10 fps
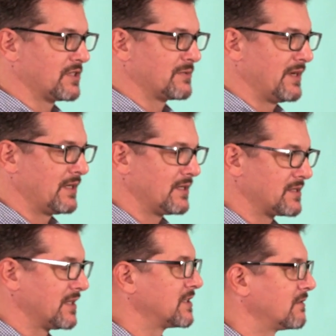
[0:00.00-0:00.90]
has been the
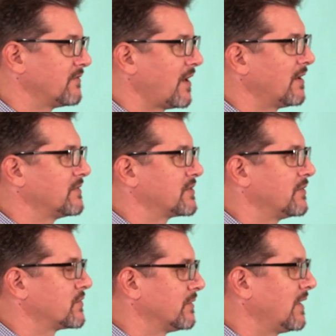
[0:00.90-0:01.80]
center of our
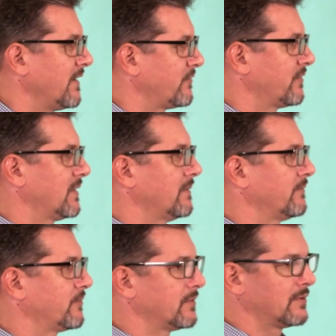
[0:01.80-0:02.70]
social life
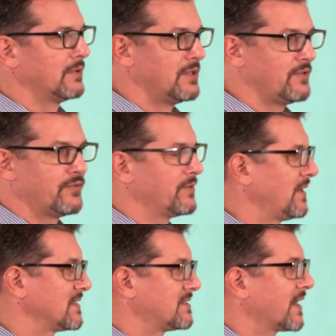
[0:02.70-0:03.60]
for the
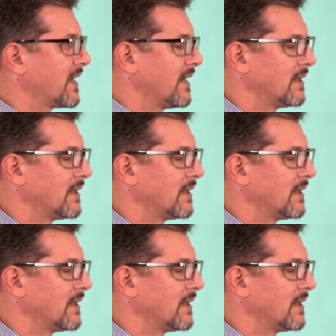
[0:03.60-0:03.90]
last decade.